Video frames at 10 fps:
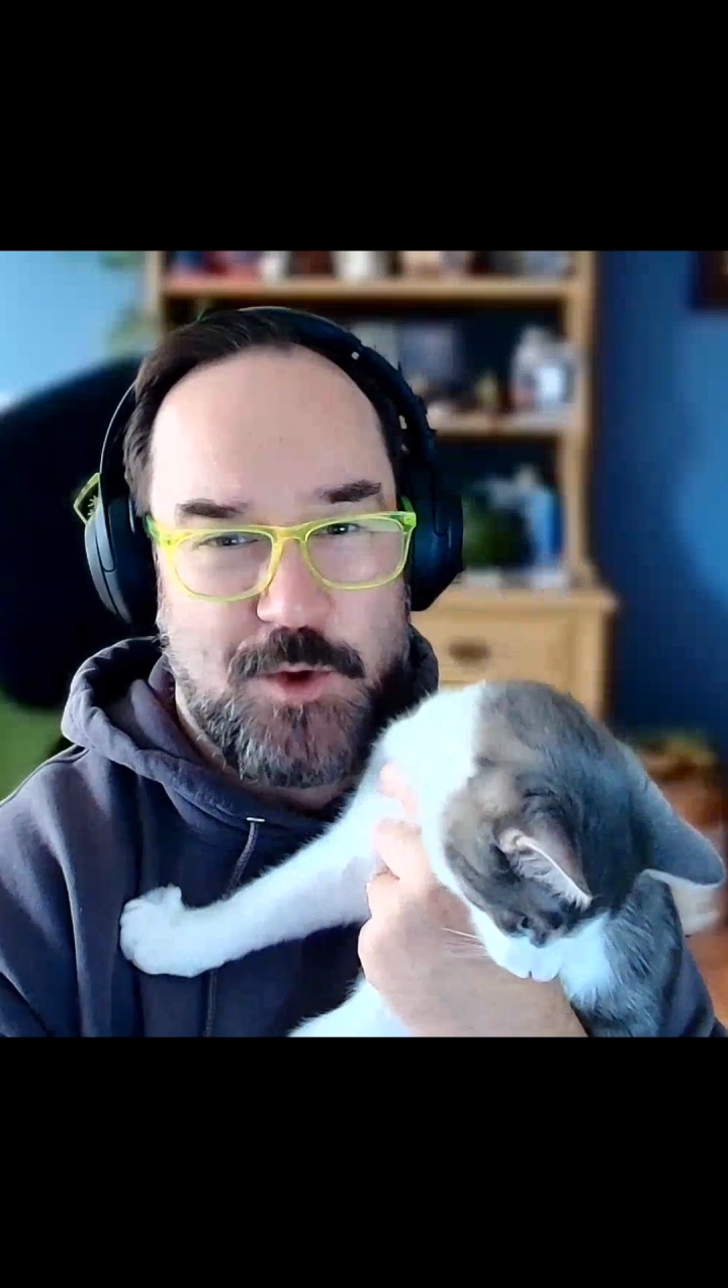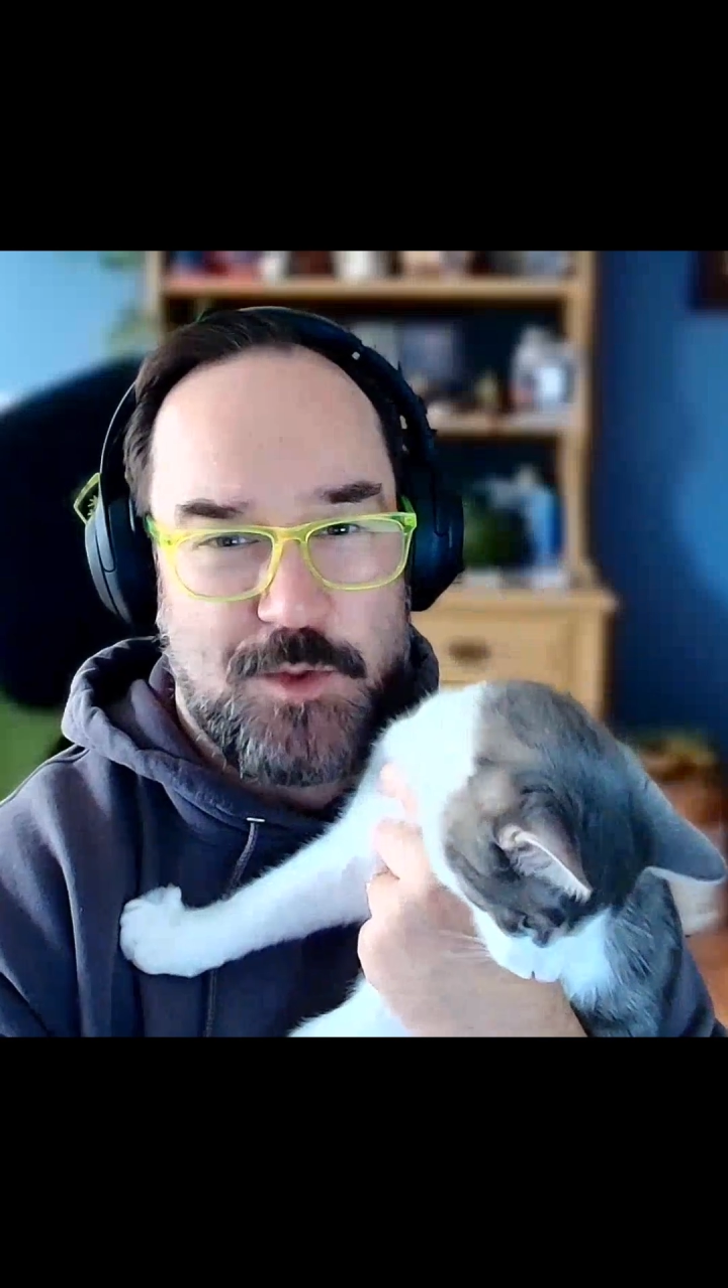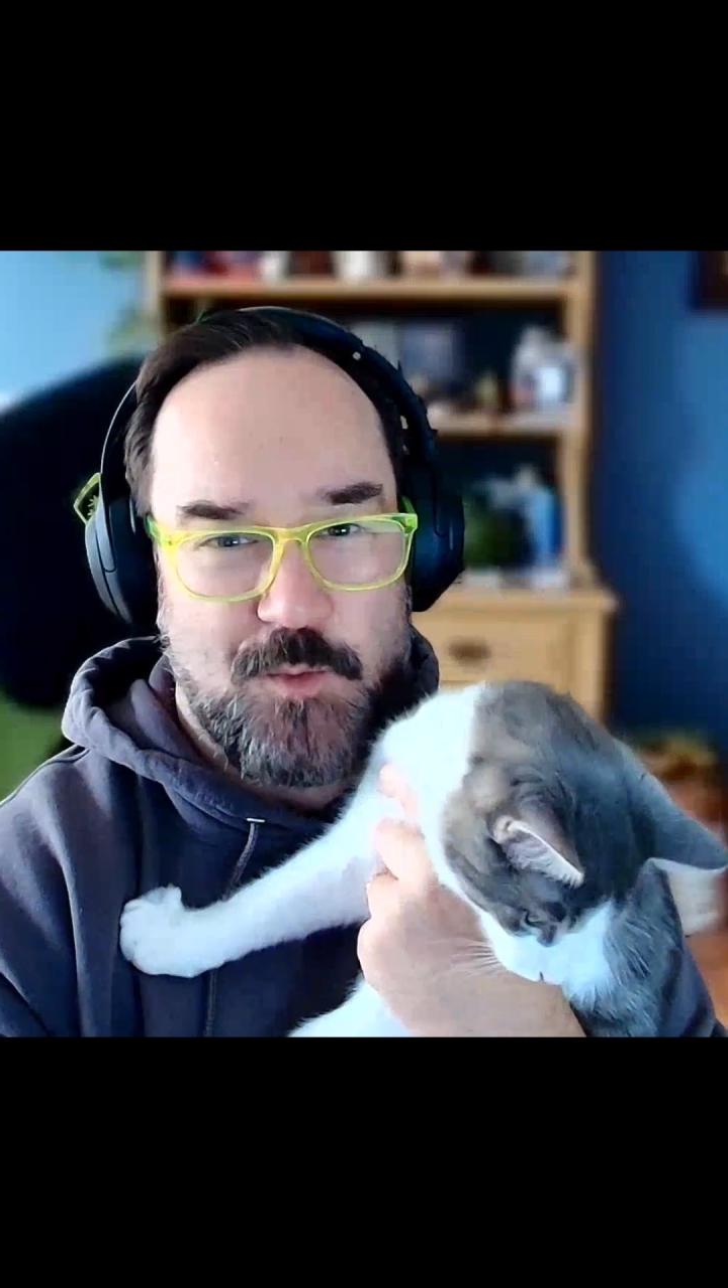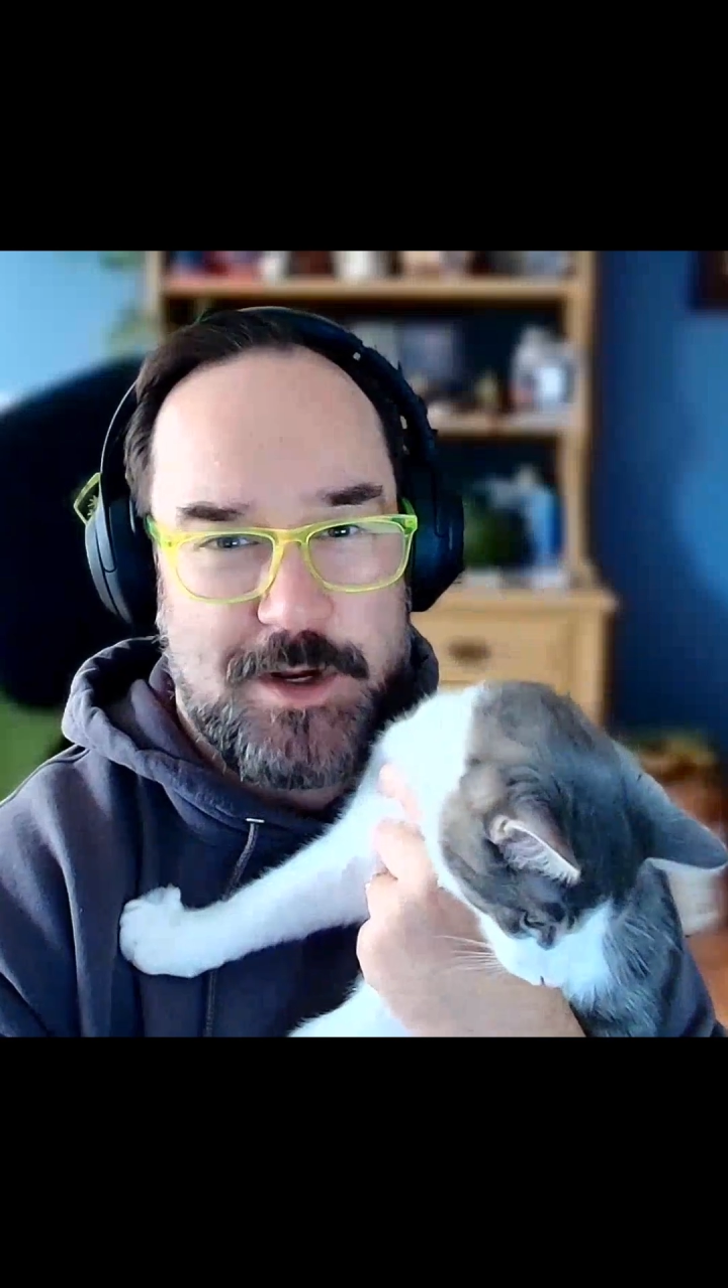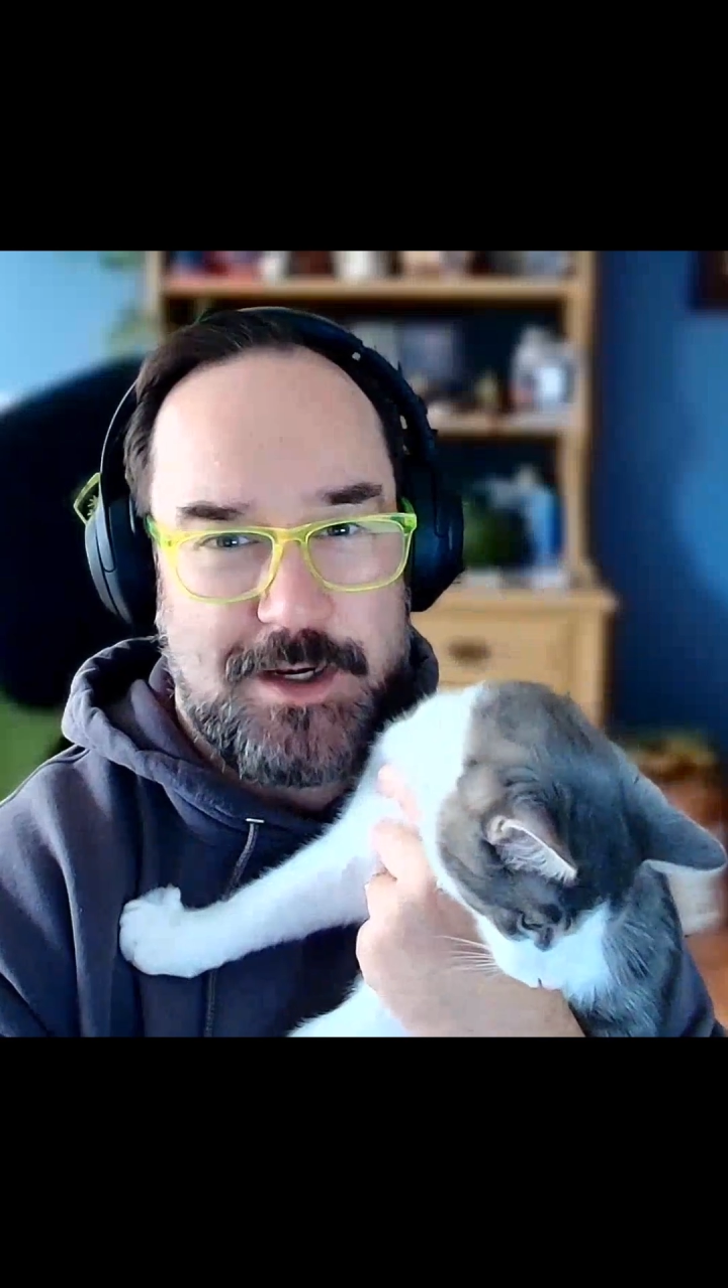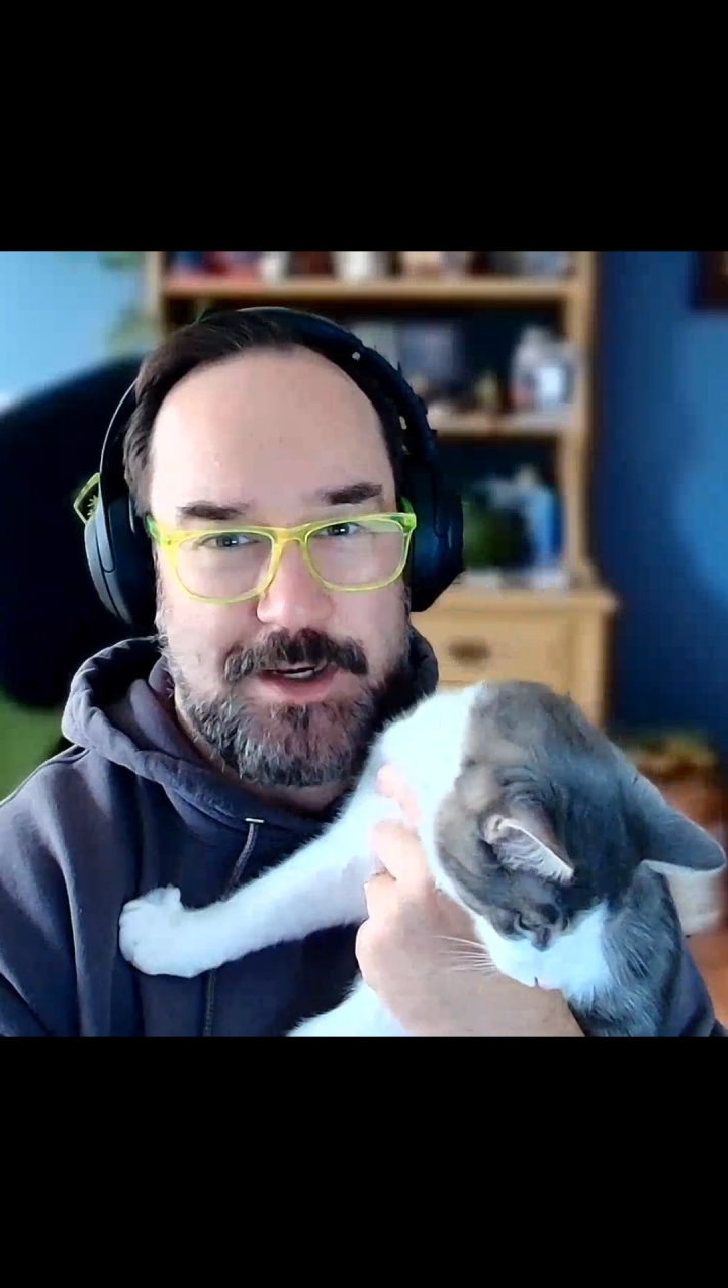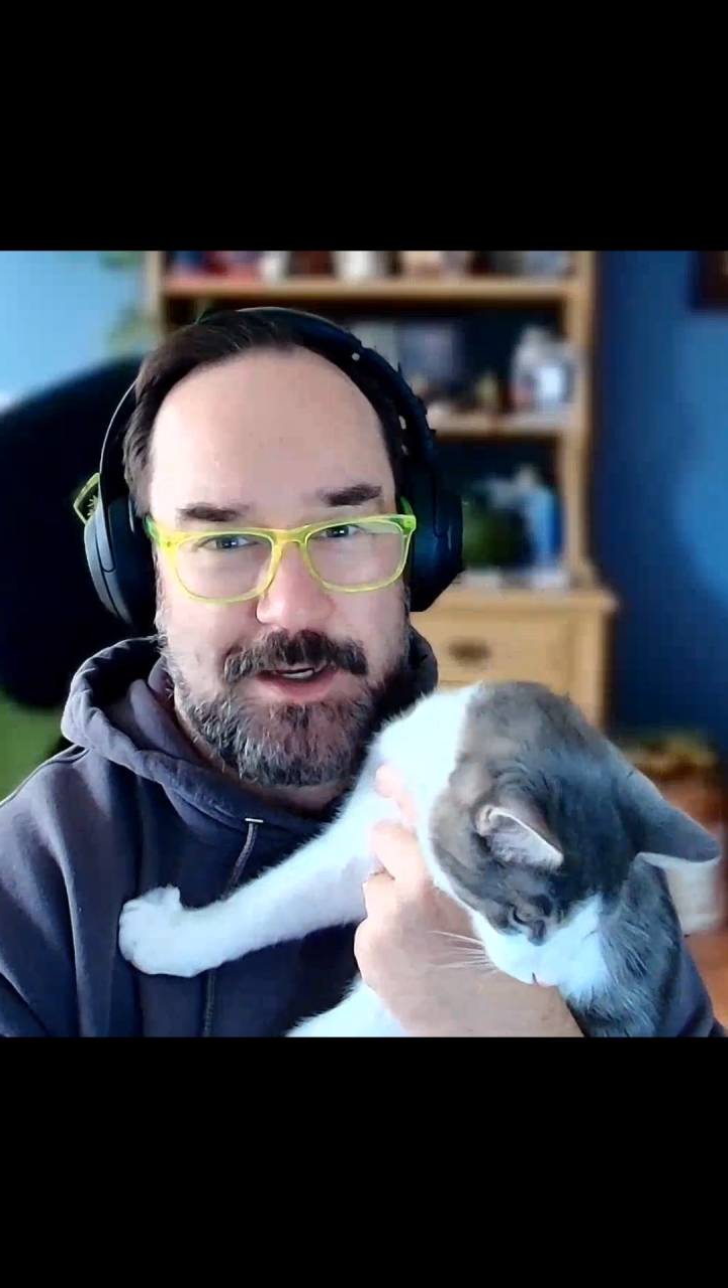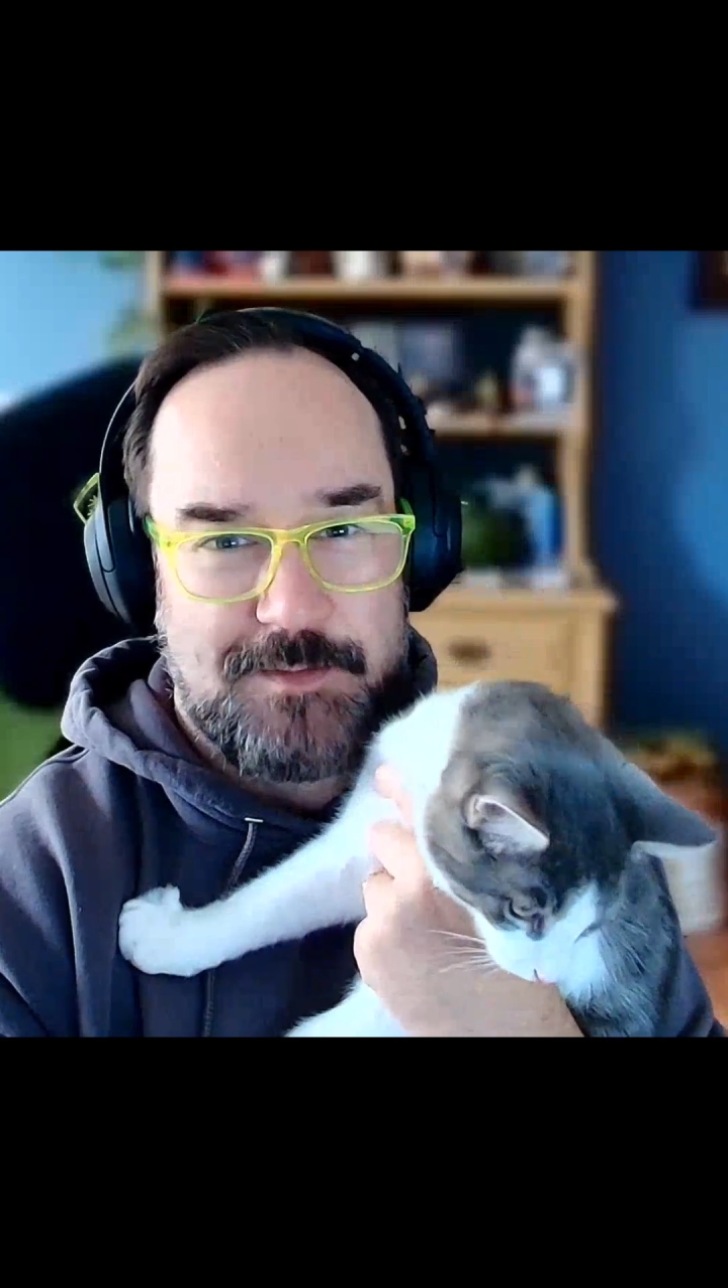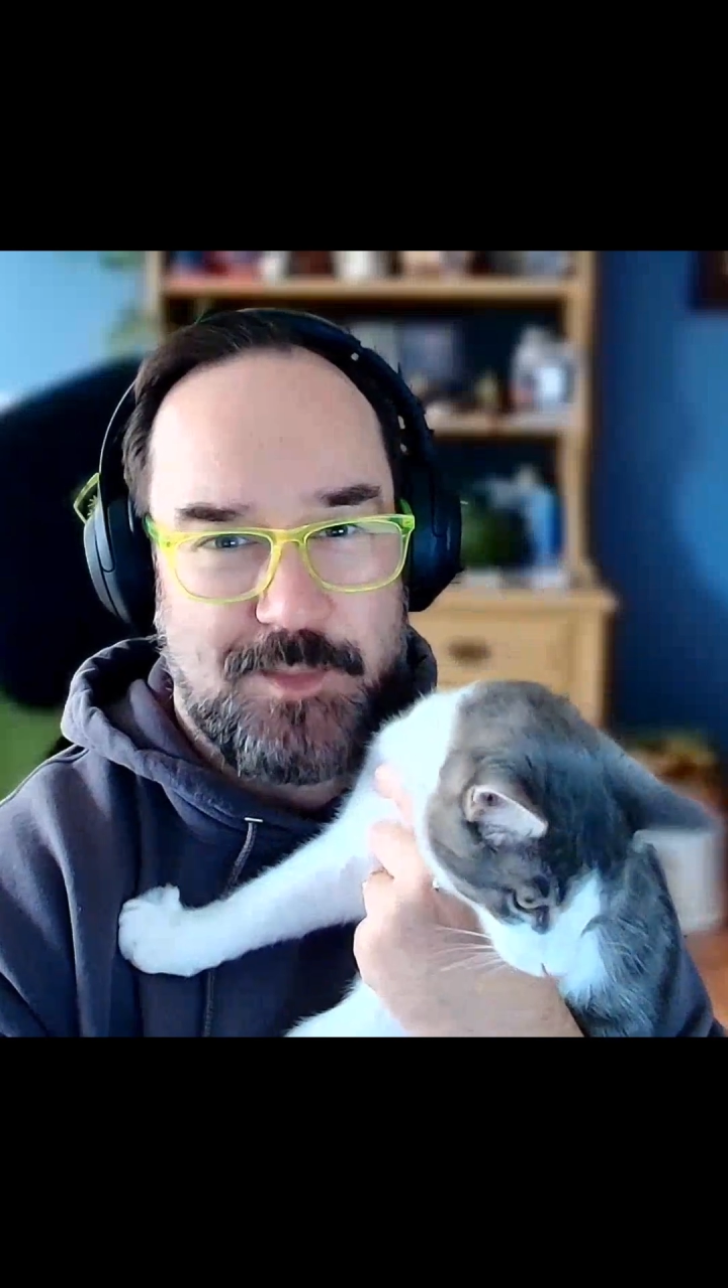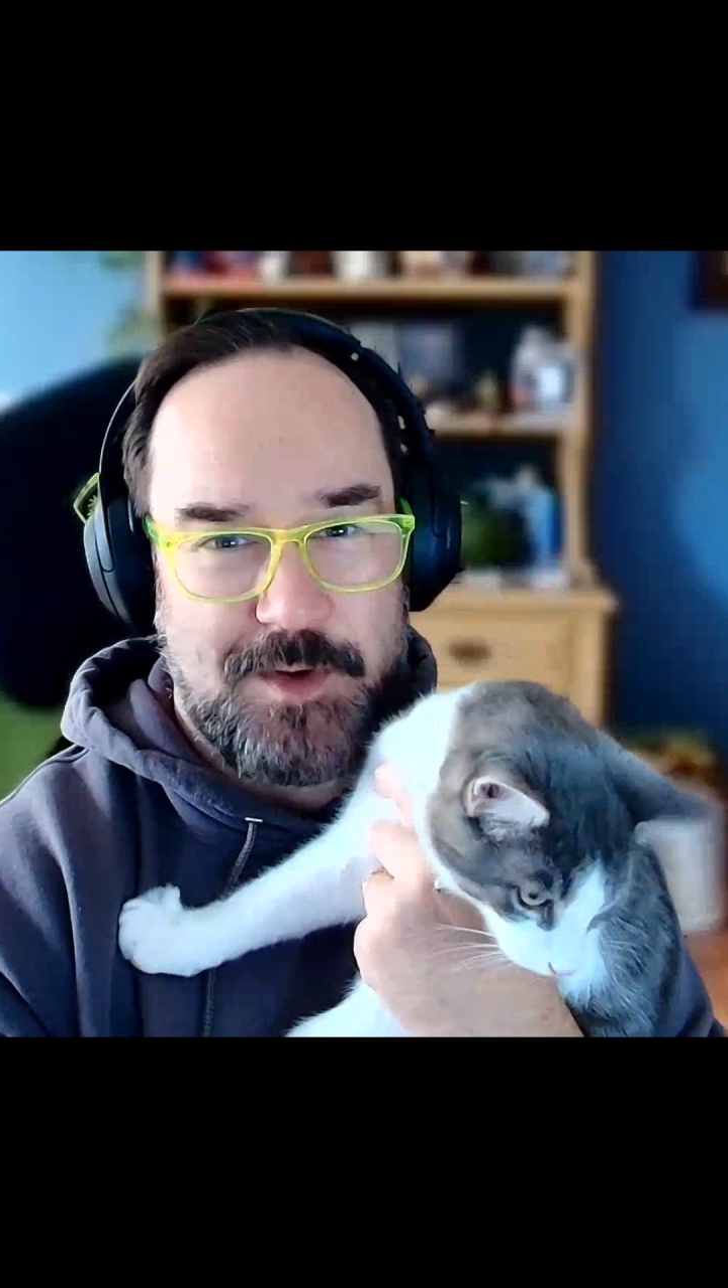with one